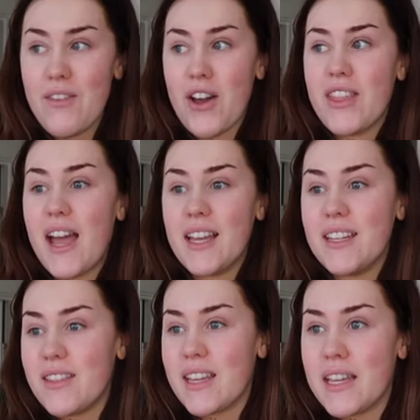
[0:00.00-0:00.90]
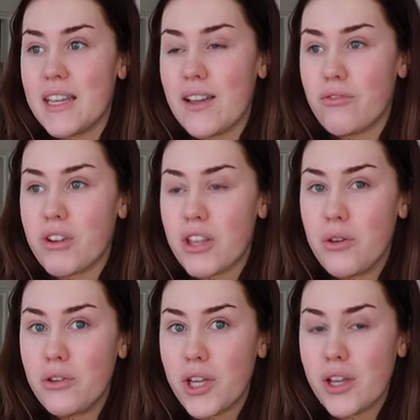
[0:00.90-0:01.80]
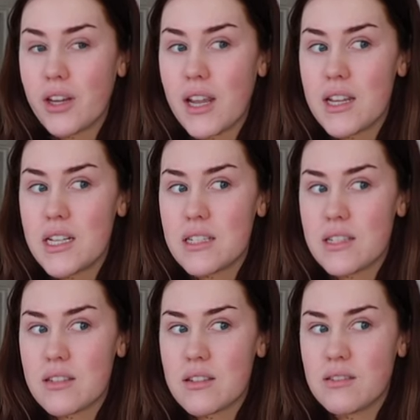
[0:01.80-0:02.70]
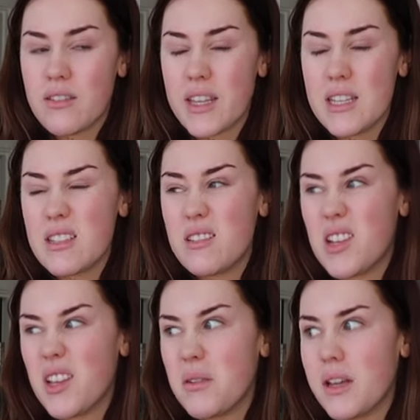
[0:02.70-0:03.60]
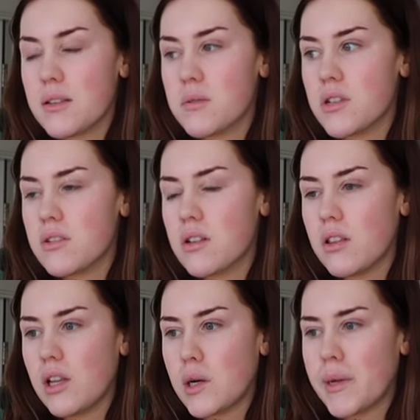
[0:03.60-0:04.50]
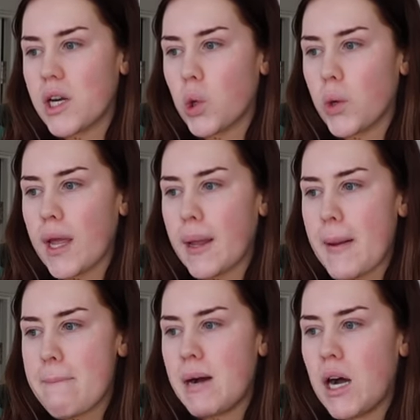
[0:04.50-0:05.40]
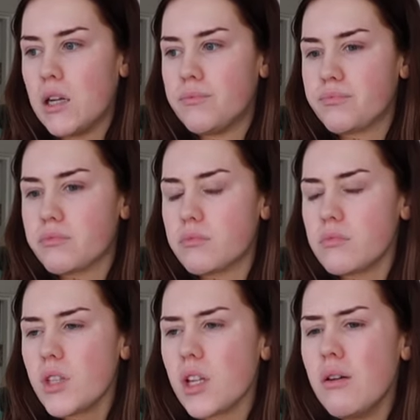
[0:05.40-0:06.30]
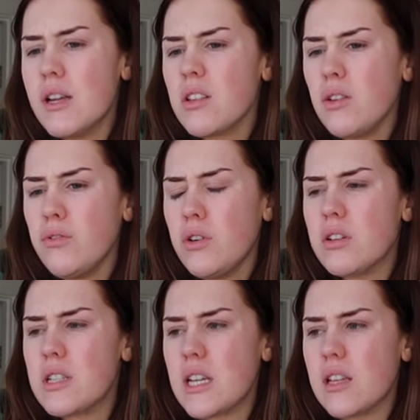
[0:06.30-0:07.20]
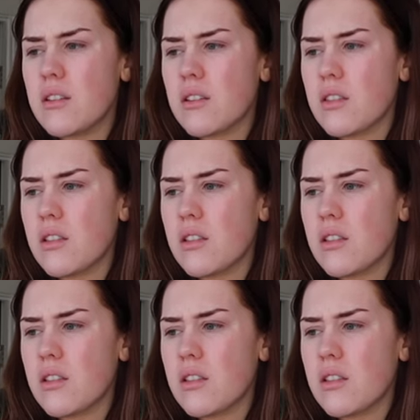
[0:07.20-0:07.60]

And then the reunion is, I think it's in 2 weeks, which is a little bit annoying. But, well, it's on the 14th.